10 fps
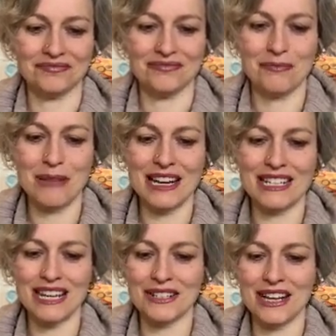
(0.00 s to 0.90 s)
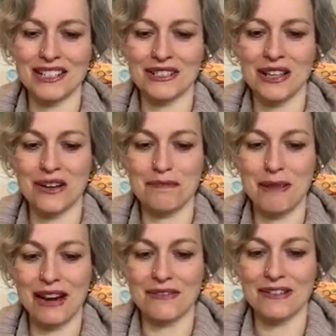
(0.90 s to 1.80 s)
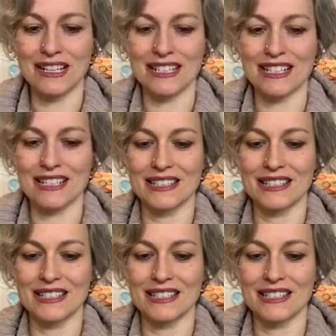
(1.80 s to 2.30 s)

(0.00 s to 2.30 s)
meditation has a lot of benefits.